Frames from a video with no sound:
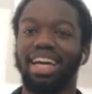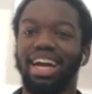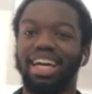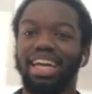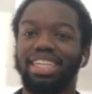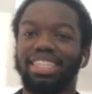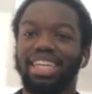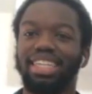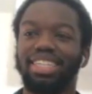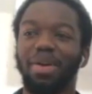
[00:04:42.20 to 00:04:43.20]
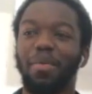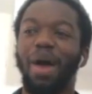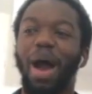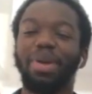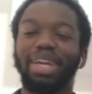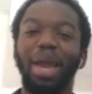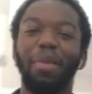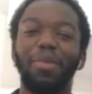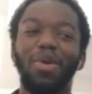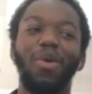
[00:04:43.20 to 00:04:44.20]
at that stage. But I
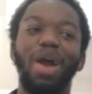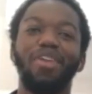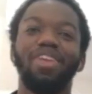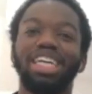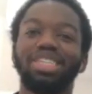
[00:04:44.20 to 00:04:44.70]
became more aware of it.